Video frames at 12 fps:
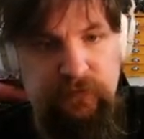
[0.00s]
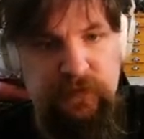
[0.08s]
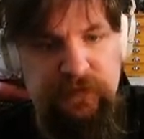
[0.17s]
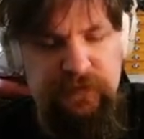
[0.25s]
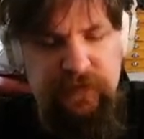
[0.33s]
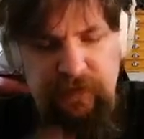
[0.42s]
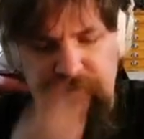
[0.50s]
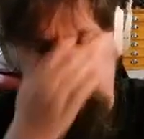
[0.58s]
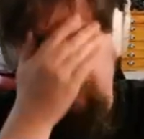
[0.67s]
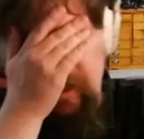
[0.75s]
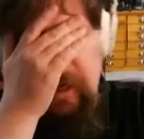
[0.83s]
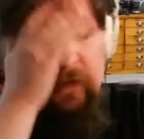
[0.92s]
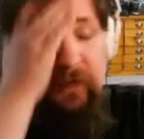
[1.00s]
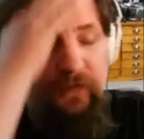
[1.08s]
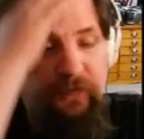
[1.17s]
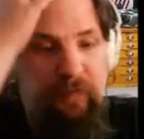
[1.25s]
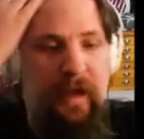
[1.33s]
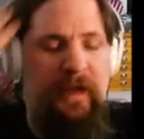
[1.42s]
See if
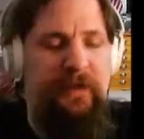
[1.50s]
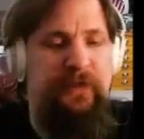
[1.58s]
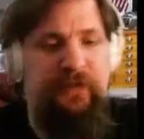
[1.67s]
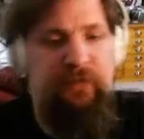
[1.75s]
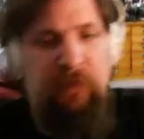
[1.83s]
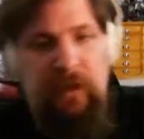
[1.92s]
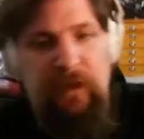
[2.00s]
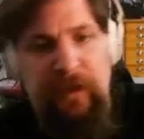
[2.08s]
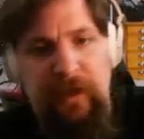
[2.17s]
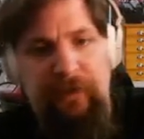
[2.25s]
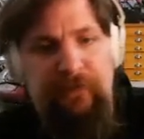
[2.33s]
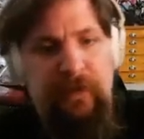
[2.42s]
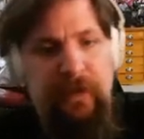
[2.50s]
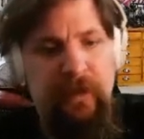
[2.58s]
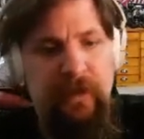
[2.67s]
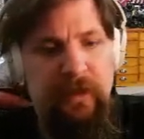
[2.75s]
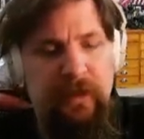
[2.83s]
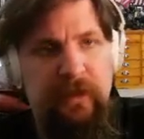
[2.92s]
Rebecca's practiced well enough
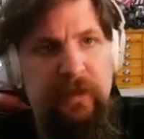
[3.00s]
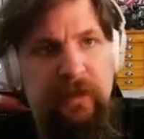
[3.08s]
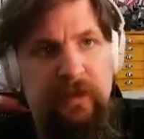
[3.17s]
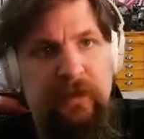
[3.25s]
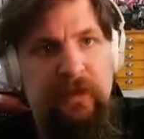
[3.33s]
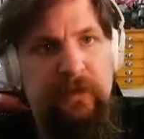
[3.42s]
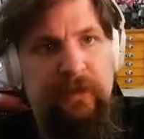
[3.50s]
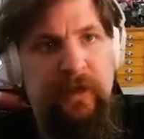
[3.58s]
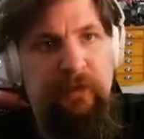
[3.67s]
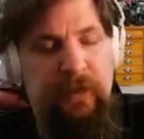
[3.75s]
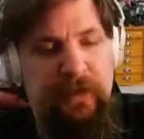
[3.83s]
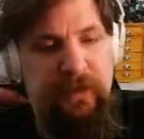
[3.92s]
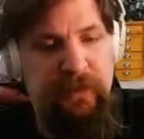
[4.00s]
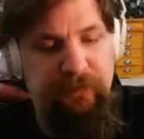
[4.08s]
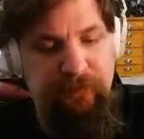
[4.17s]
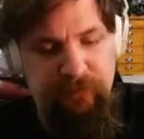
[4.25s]
that we can